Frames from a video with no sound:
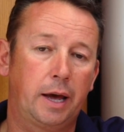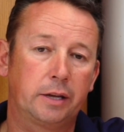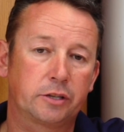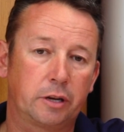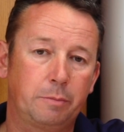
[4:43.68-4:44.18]

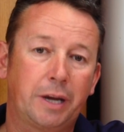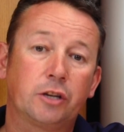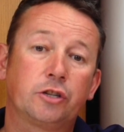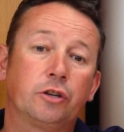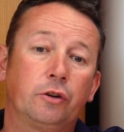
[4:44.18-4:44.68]
So you
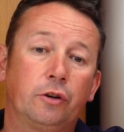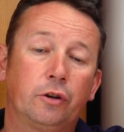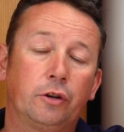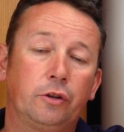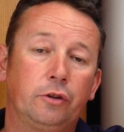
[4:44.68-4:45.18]
make
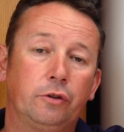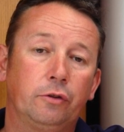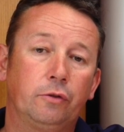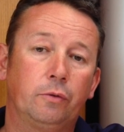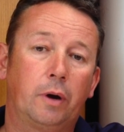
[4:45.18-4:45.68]
sure
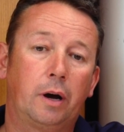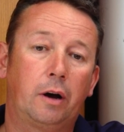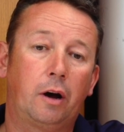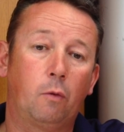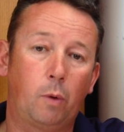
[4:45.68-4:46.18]
you
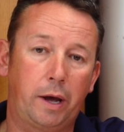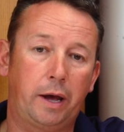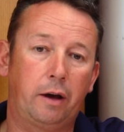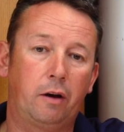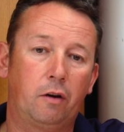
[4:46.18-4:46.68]
are
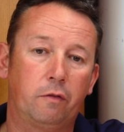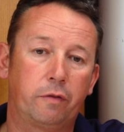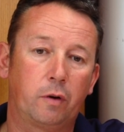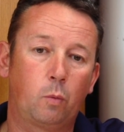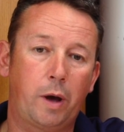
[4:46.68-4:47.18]
aware of
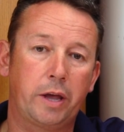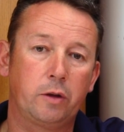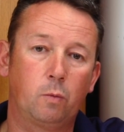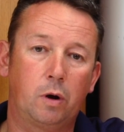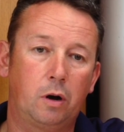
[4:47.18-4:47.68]
where
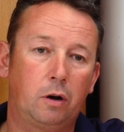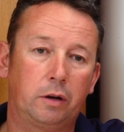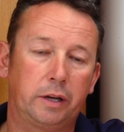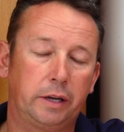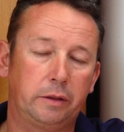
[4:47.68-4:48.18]
you
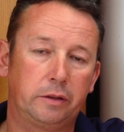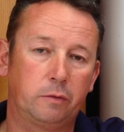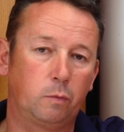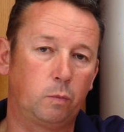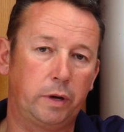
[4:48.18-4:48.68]
are
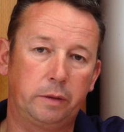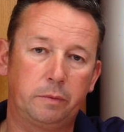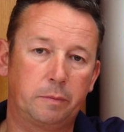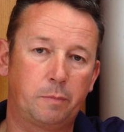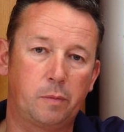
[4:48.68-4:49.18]

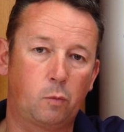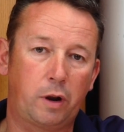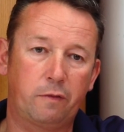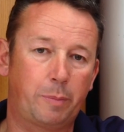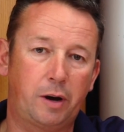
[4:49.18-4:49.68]
in
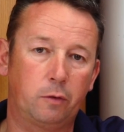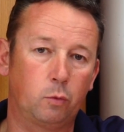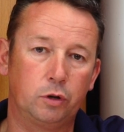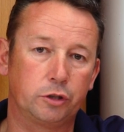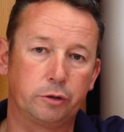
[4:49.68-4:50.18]
whatever part of
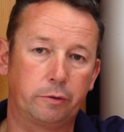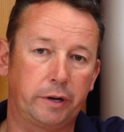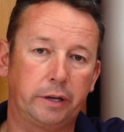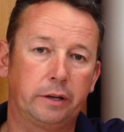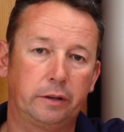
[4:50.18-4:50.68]
the world you're
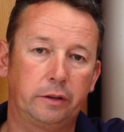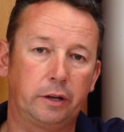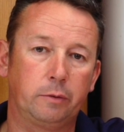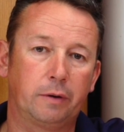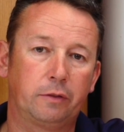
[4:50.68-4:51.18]
in,
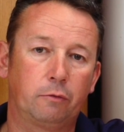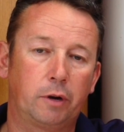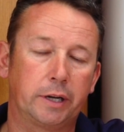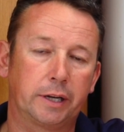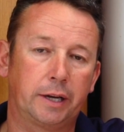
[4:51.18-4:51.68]
that you have the
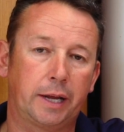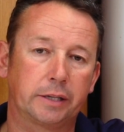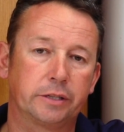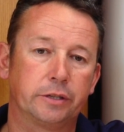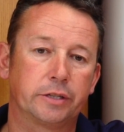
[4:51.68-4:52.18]
right
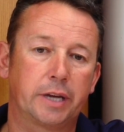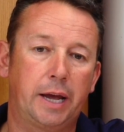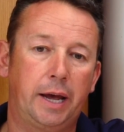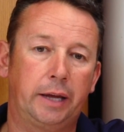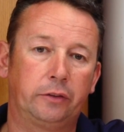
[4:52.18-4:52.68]
connectors
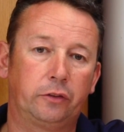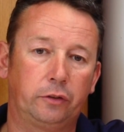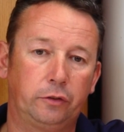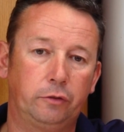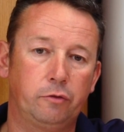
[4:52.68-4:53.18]
and
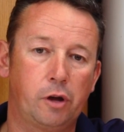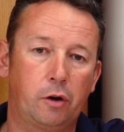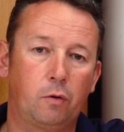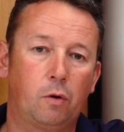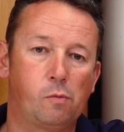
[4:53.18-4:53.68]
you
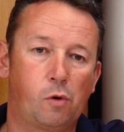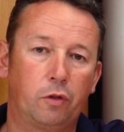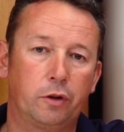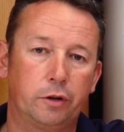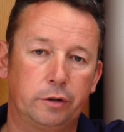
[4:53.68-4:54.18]
know what
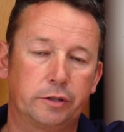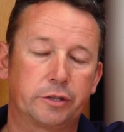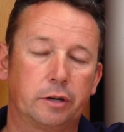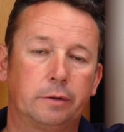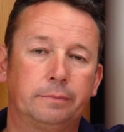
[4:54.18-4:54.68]
the
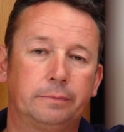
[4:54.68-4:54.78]
hertz are.